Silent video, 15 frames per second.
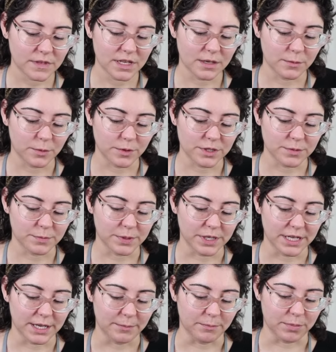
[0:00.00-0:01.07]
I'm going to
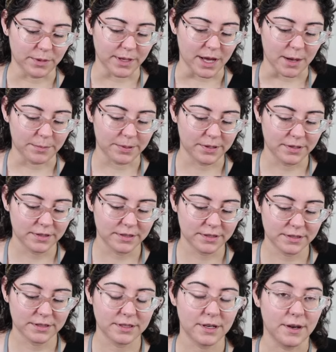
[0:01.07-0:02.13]
put a blob
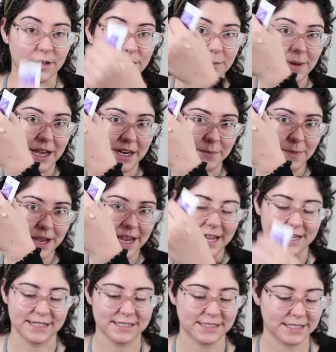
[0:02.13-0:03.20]
on the back of my
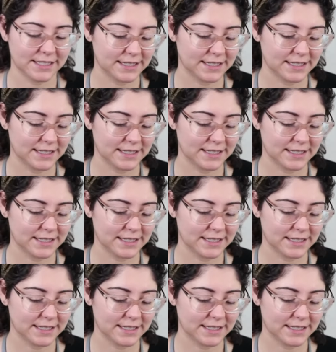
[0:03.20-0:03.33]
hand.